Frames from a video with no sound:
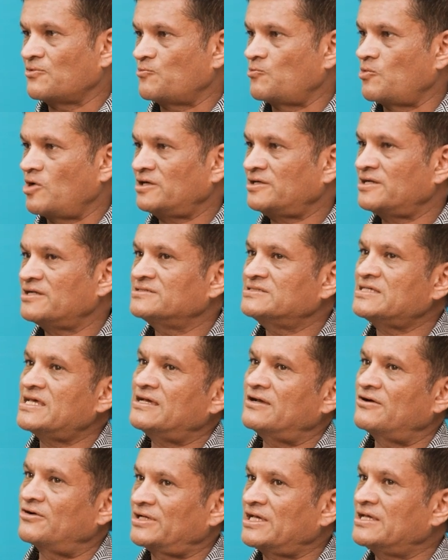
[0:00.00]
it worked and
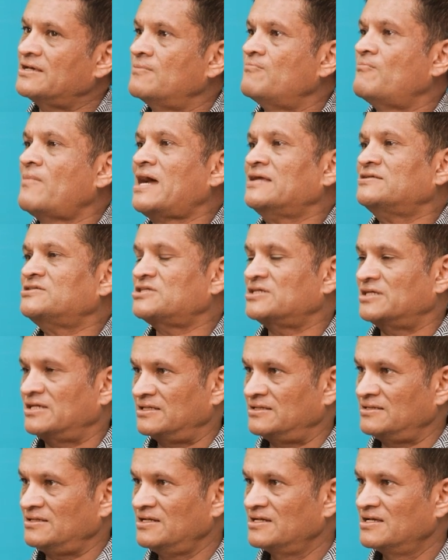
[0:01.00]
say, okay,
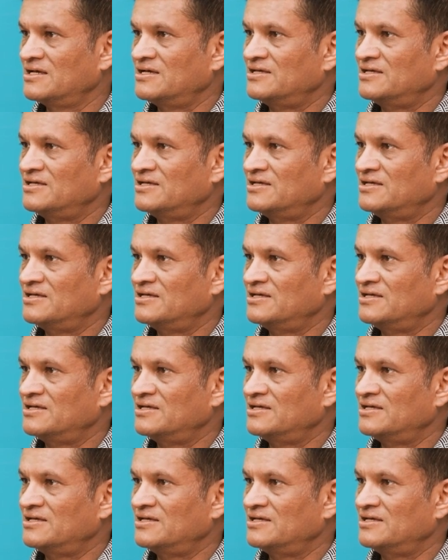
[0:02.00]
imagine